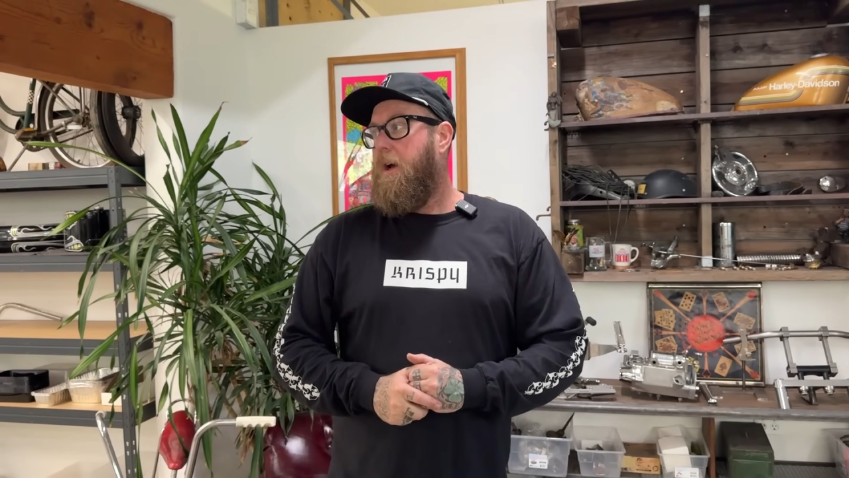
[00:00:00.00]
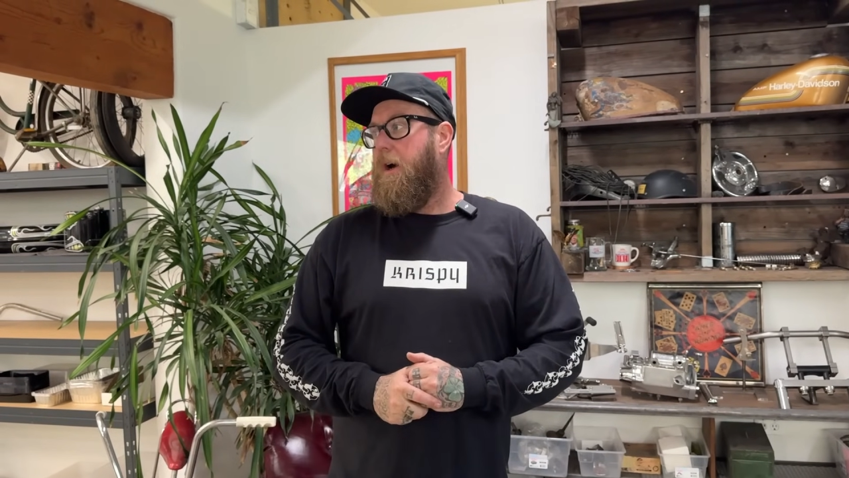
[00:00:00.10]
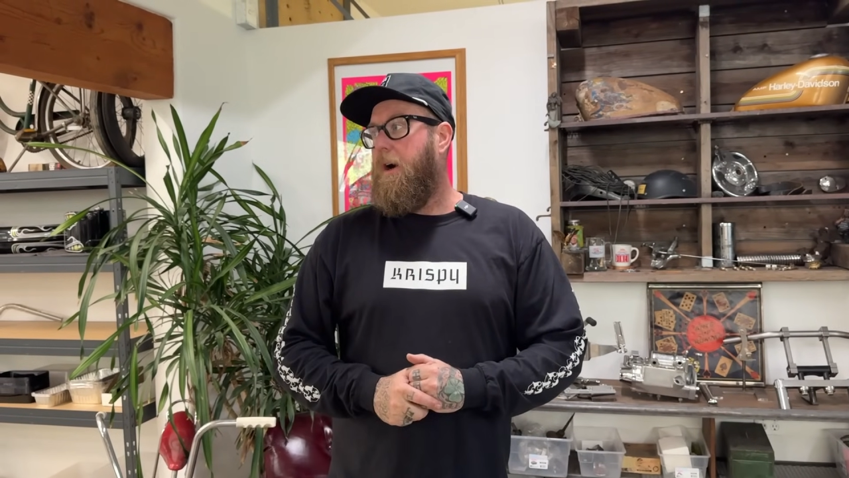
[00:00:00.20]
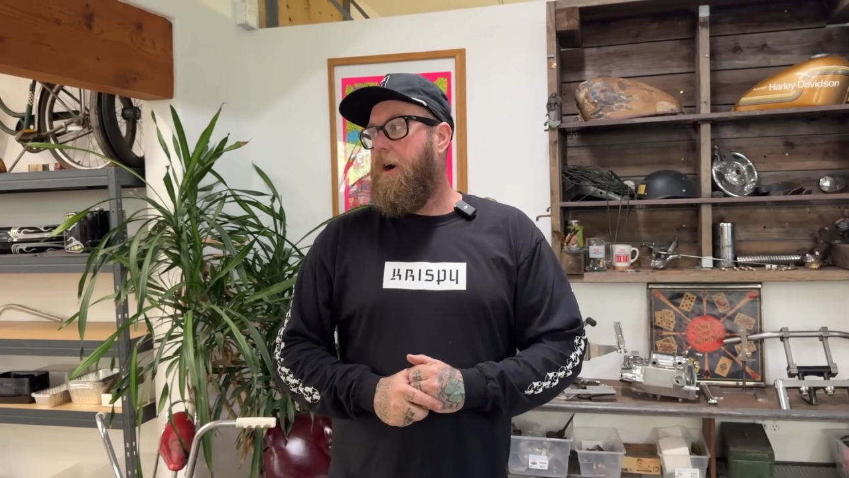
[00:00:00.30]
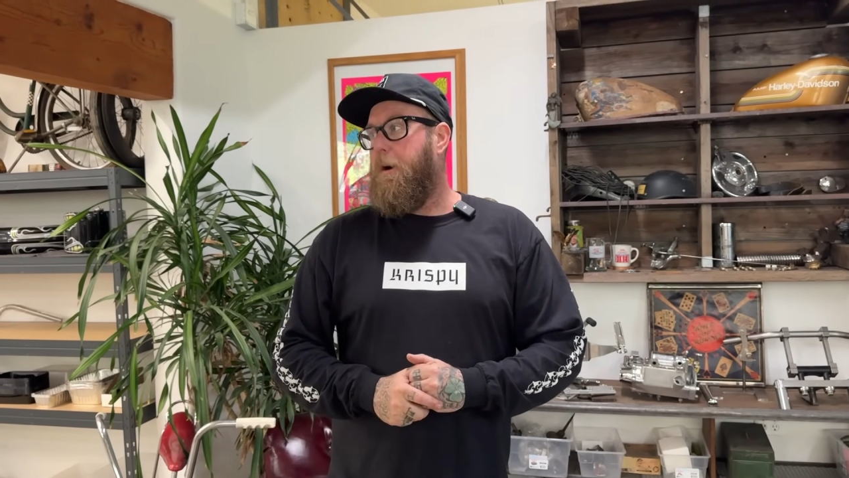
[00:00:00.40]

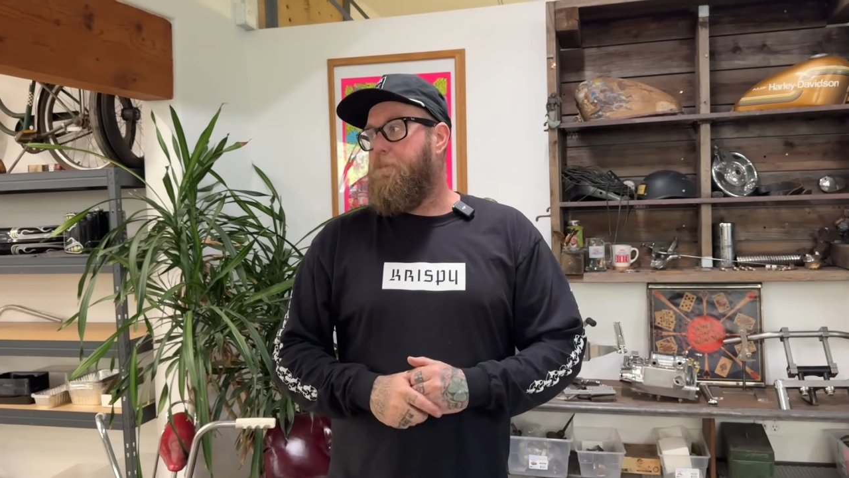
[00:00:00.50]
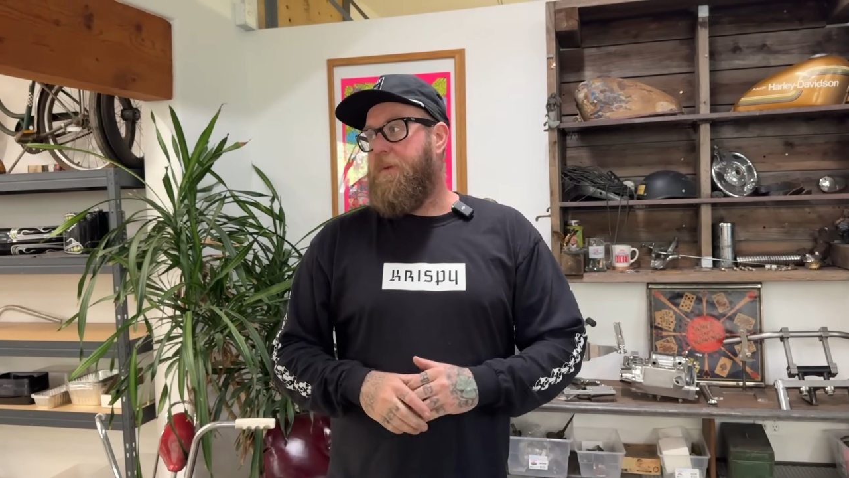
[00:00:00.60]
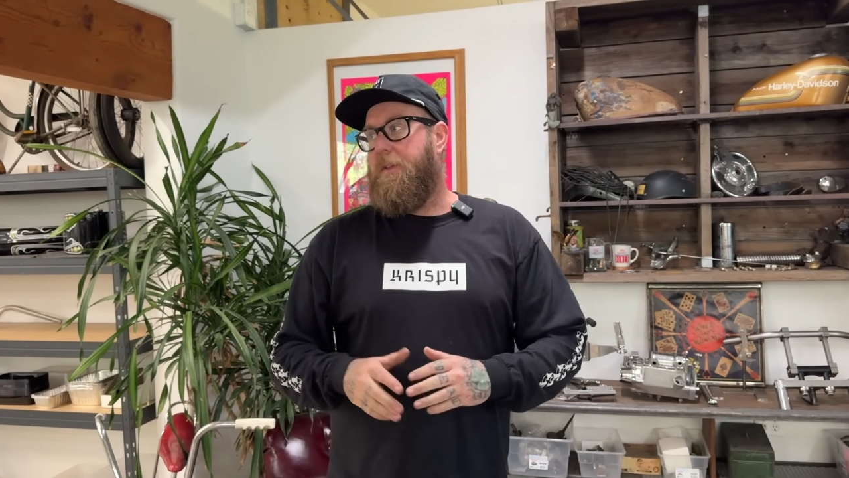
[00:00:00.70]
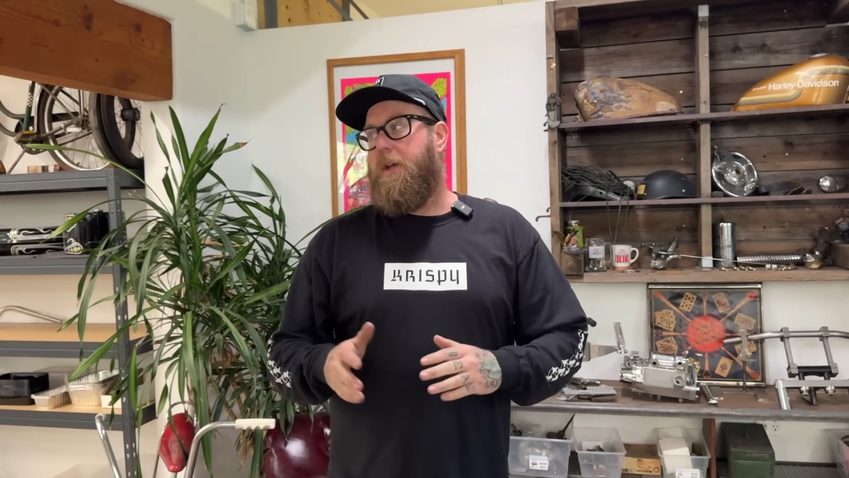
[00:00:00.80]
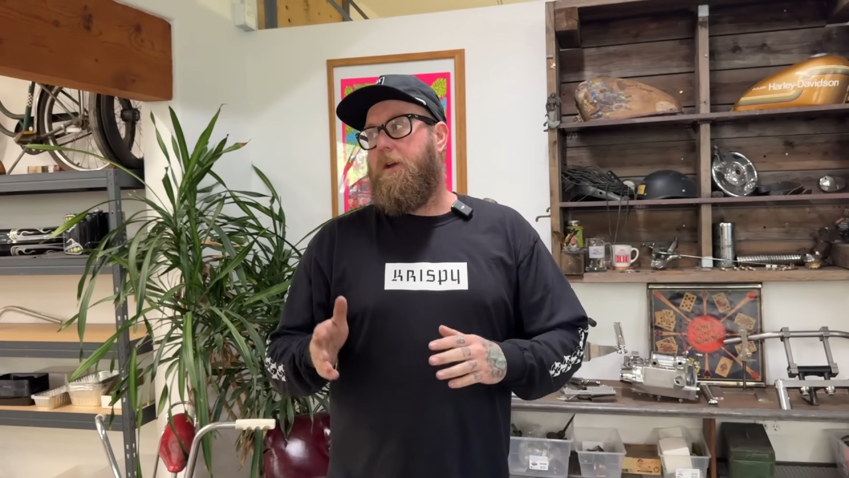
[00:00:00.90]

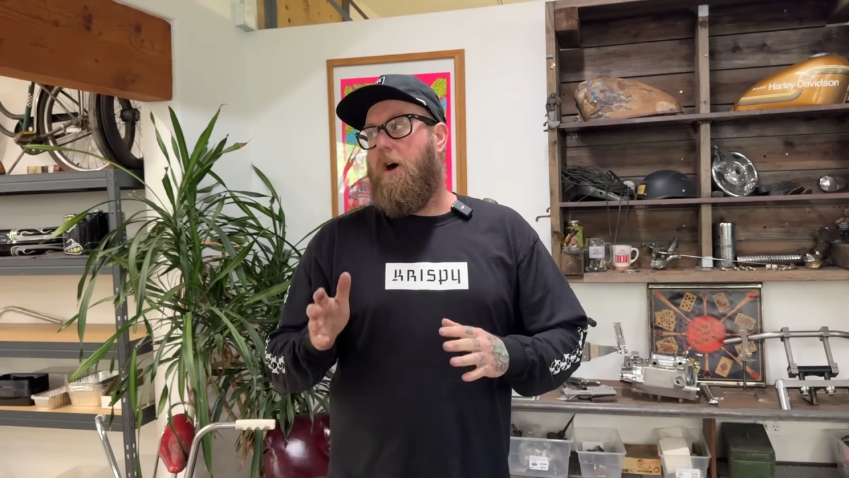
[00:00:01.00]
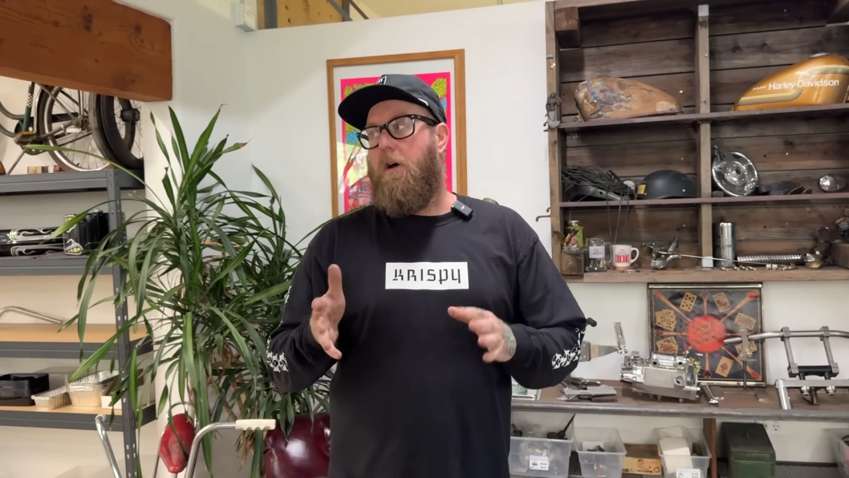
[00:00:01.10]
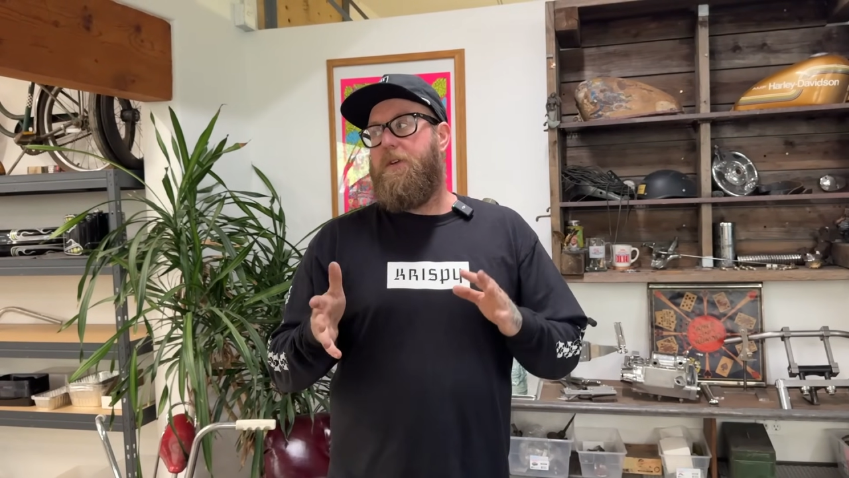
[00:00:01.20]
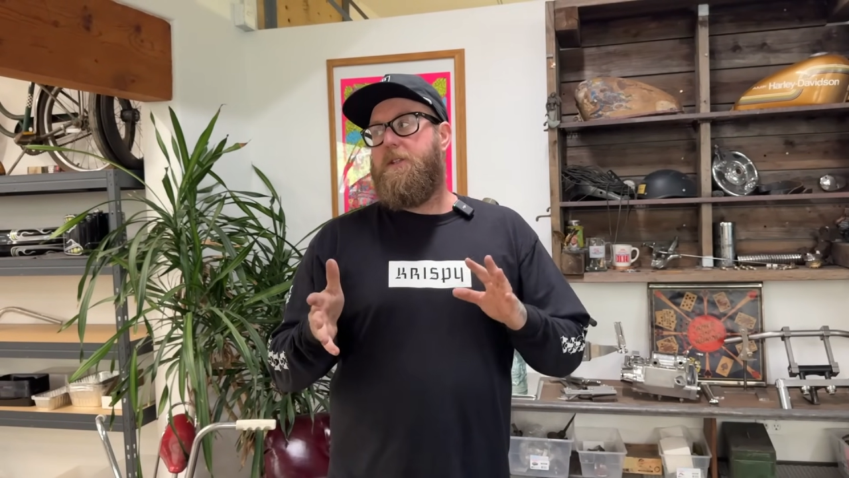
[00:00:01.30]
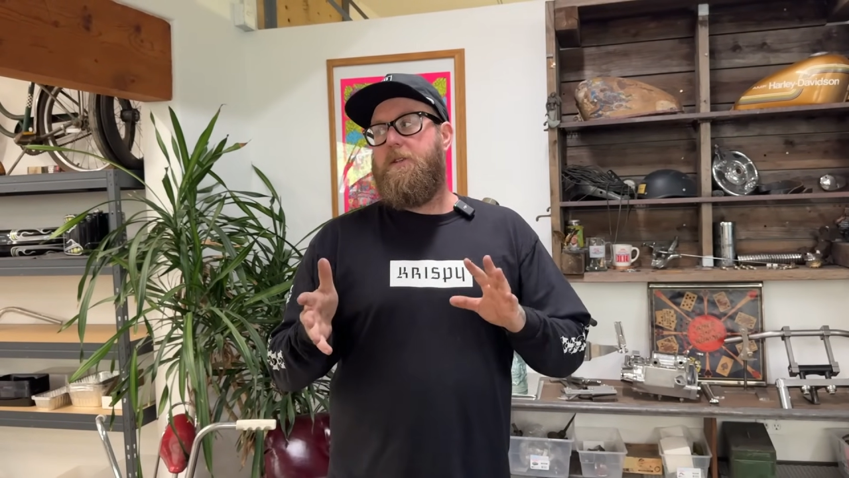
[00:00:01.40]
And then
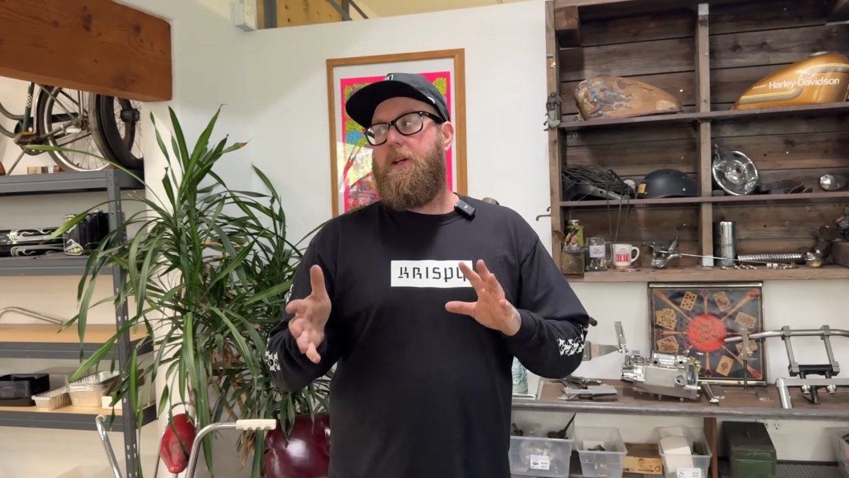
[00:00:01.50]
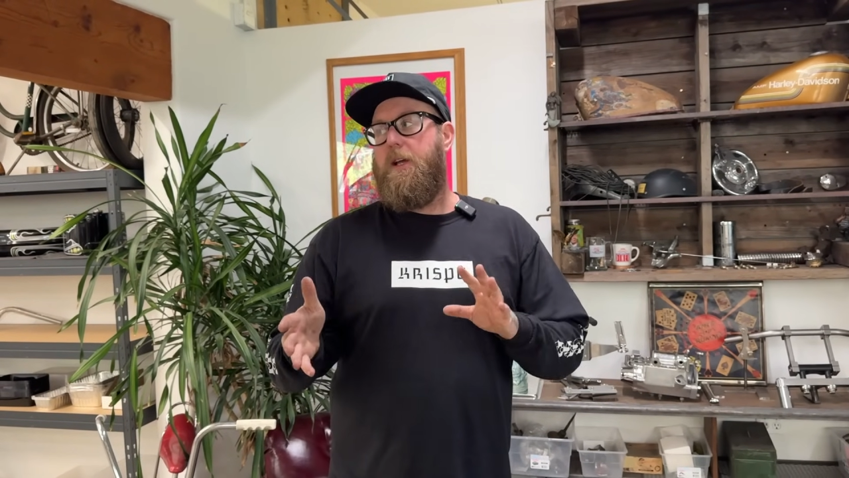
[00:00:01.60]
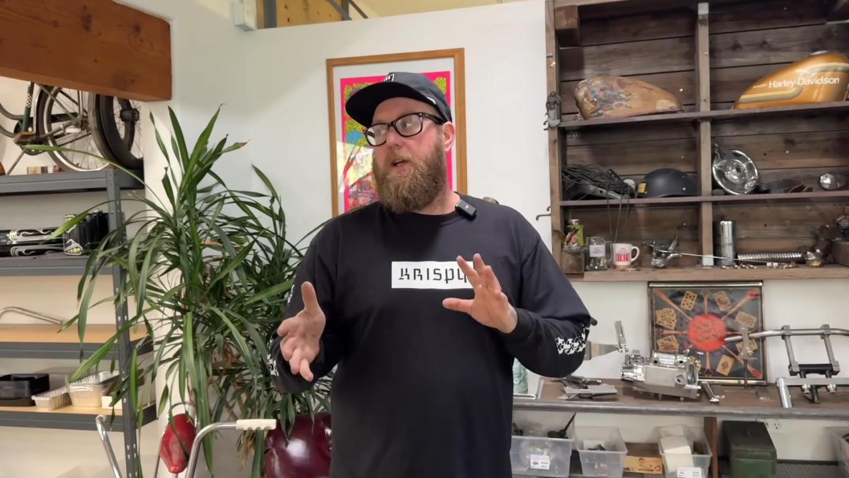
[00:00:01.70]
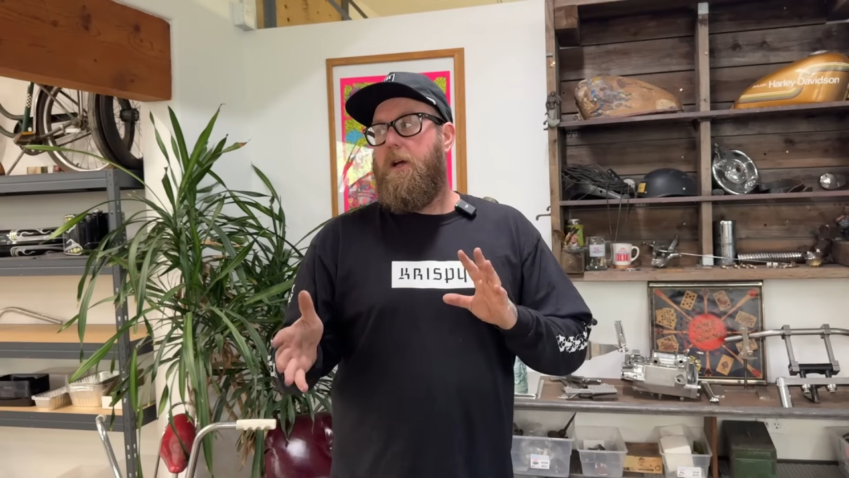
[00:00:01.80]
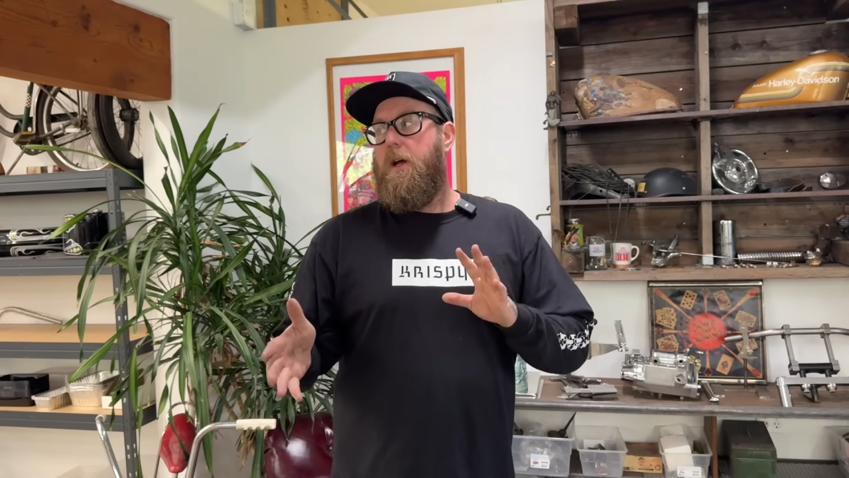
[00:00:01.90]

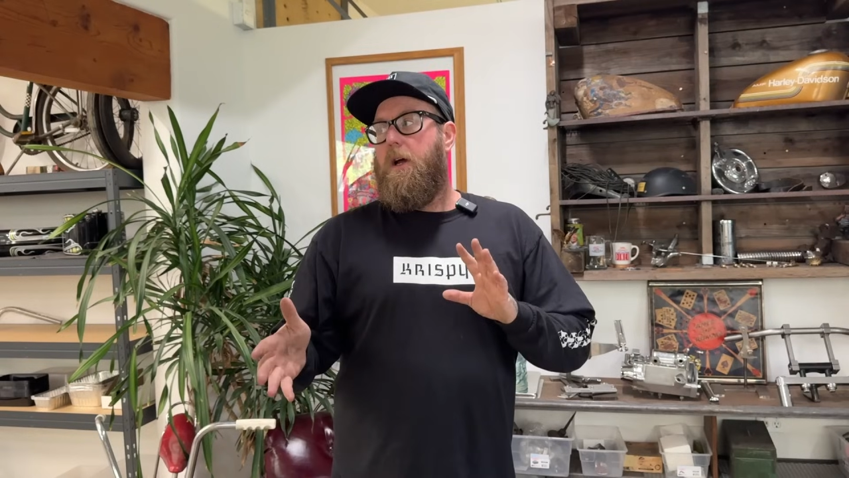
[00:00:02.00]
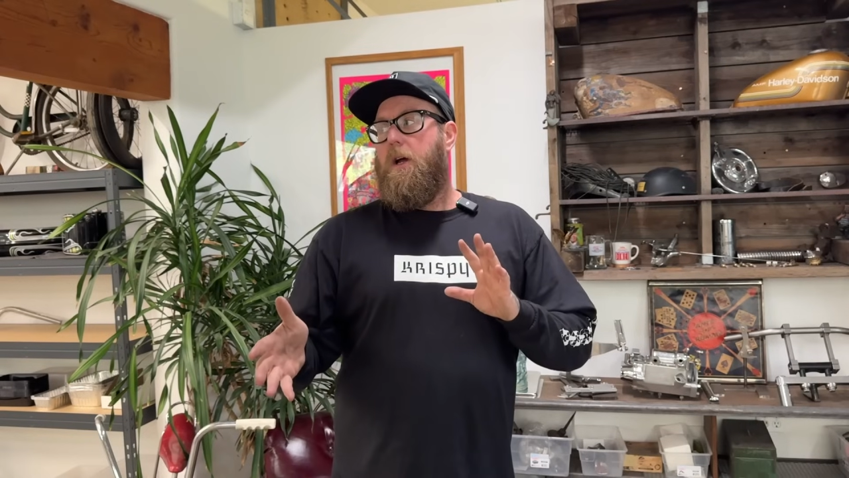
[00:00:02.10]
obviously